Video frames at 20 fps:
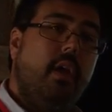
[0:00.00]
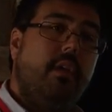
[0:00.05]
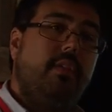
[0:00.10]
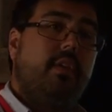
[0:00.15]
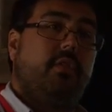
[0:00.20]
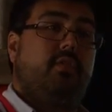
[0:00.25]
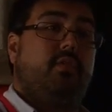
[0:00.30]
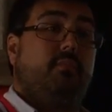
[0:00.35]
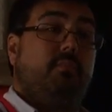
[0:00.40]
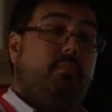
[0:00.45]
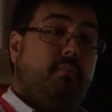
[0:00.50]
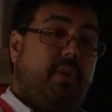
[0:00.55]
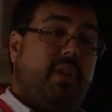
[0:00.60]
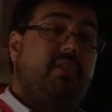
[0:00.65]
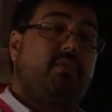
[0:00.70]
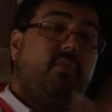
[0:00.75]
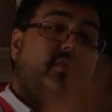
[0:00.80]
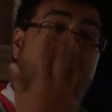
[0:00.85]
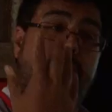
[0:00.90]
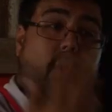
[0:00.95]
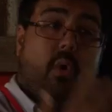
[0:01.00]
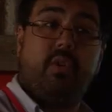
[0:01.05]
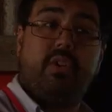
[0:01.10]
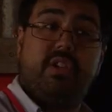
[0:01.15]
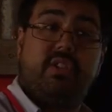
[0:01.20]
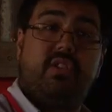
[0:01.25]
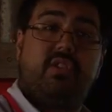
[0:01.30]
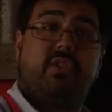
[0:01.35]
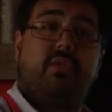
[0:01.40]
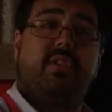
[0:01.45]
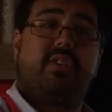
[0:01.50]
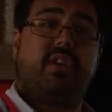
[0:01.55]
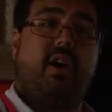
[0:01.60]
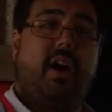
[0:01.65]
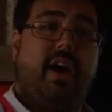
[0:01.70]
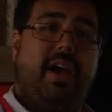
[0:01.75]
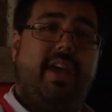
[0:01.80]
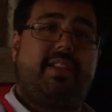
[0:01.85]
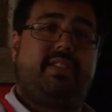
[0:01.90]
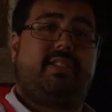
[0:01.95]
that brings on voltages to its
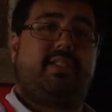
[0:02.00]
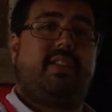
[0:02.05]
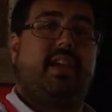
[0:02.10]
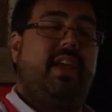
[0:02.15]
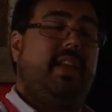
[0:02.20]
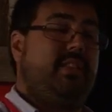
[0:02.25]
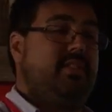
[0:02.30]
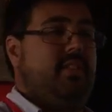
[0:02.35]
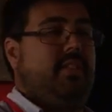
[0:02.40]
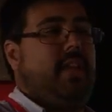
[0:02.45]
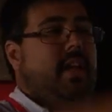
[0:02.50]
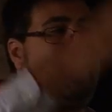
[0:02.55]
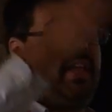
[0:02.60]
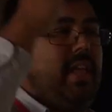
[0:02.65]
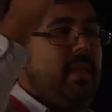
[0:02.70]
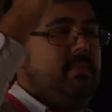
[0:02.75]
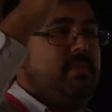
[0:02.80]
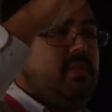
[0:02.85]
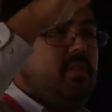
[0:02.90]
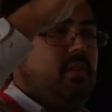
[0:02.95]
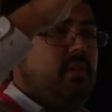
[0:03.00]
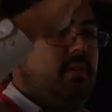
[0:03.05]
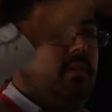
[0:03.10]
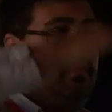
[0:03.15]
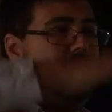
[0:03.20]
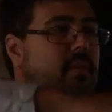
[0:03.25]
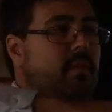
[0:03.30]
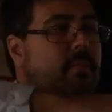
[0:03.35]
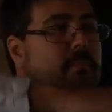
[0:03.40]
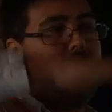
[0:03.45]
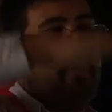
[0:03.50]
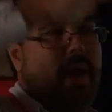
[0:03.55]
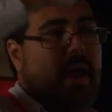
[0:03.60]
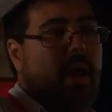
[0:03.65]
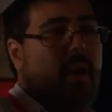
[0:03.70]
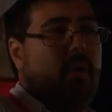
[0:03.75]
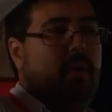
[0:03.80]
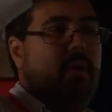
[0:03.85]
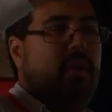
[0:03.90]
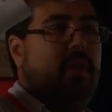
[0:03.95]
highest states and that keeps the
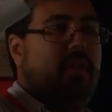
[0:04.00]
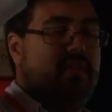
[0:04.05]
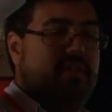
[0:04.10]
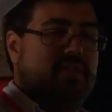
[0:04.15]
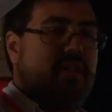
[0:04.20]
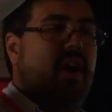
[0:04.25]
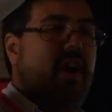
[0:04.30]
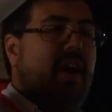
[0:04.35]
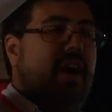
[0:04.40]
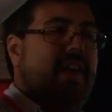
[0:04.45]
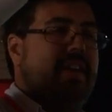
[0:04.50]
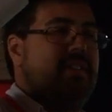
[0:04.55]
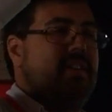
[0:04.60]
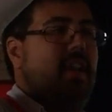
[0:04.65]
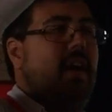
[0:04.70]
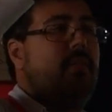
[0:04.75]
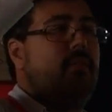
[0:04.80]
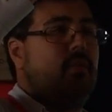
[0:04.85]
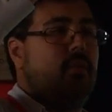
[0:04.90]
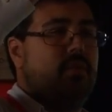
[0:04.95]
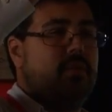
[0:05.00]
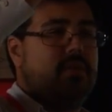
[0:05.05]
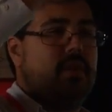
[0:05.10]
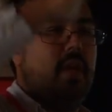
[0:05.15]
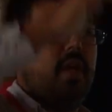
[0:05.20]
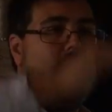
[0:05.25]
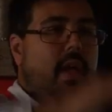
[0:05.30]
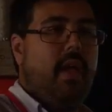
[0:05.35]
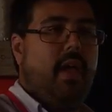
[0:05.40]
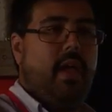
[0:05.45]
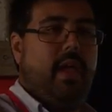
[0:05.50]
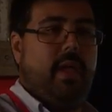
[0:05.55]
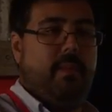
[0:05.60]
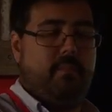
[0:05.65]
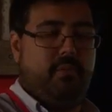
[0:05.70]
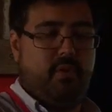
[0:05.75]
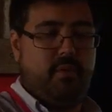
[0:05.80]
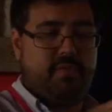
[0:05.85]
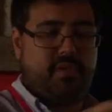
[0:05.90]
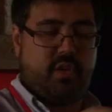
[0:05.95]
power at its highest levels, it
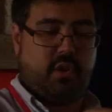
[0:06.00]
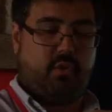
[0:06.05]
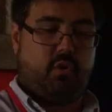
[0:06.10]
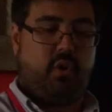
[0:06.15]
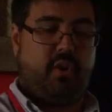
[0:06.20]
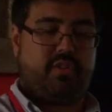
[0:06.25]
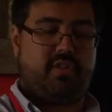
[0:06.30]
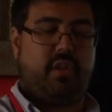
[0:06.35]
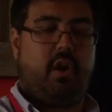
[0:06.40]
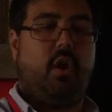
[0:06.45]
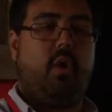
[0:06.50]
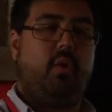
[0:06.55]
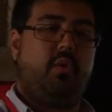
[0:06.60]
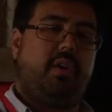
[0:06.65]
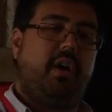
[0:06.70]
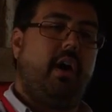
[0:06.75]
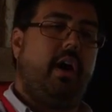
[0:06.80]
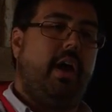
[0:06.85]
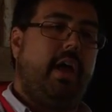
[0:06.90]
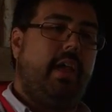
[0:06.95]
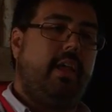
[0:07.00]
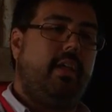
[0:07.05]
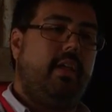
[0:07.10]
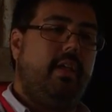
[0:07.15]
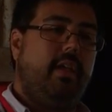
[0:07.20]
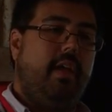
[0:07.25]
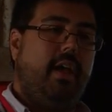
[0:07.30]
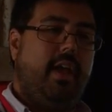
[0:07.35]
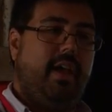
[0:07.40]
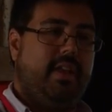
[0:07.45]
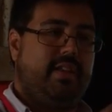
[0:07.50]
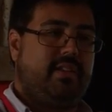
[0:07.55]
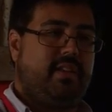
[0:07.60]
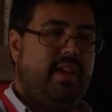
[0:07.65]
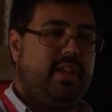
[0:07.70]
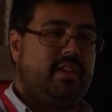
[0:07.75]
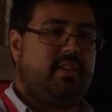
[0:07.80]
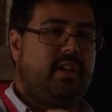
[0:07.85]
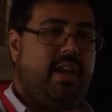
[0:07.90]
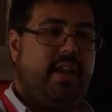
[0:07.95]
moves it across the whole die and it's
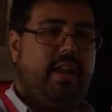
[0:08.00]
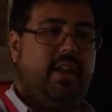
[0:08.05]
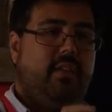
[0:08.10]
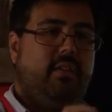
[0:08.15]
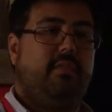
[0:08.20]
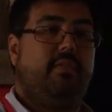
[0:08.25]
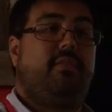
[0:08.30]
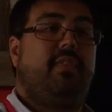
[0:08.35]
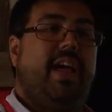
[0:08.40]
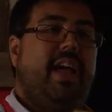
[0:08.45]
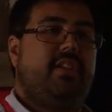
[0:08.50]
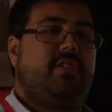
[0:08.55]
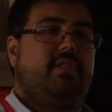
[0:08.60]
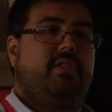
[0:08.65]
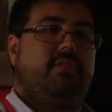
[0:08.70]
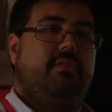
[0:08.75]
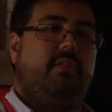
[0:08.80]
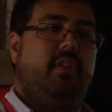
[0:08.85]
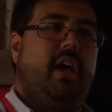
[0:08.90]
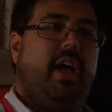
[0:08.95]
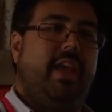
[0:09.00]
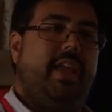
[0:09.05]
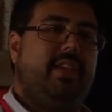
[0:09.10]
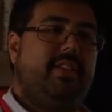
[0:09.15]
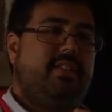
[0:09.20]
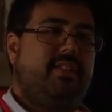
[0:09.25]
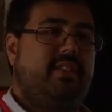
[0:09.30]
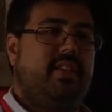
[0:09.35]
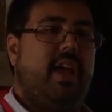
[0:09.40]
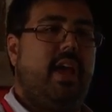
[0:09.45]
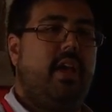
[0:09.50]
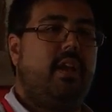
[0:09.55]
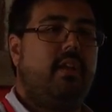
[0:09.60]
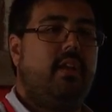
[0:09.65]
like tiny little flashes of light instead.